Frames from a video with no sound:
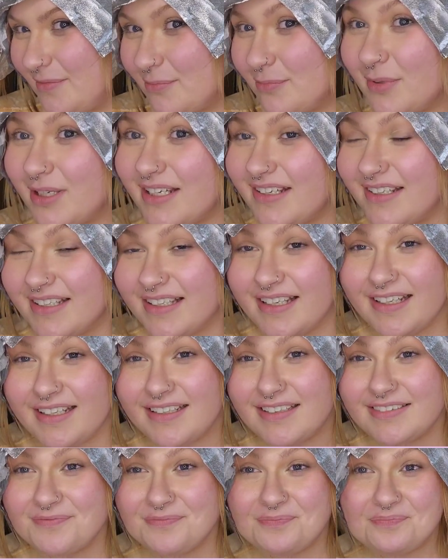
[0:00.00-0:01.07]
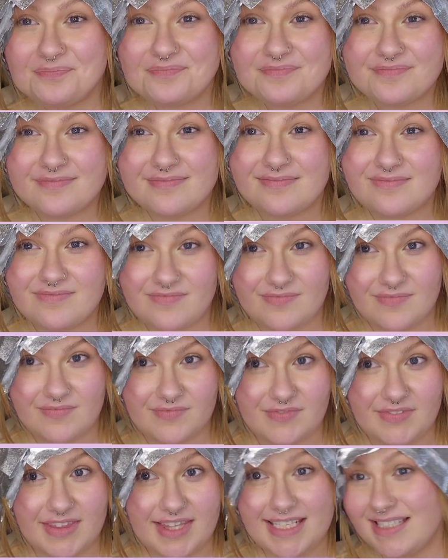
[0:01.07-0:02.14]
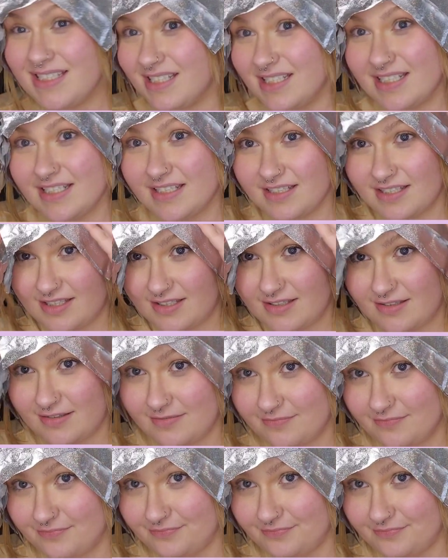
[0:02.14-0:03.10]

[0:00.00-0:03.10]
But yeah, this is